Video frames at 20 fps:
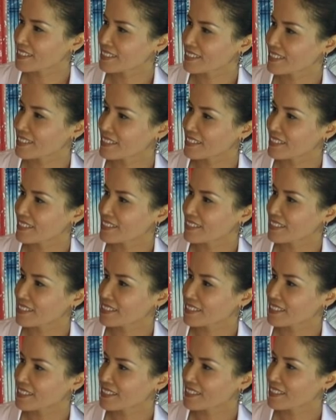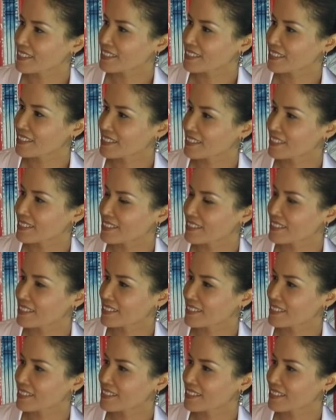
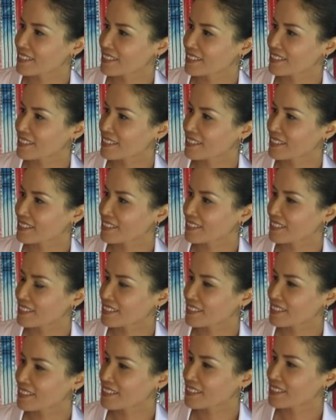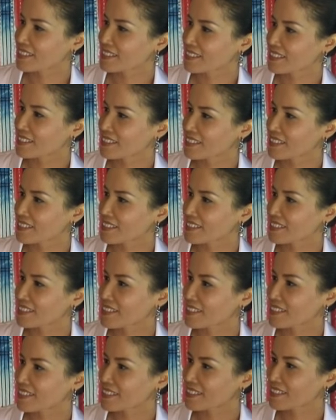
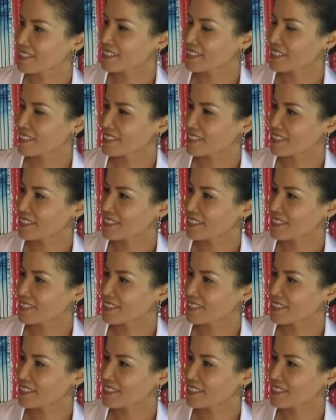(silent)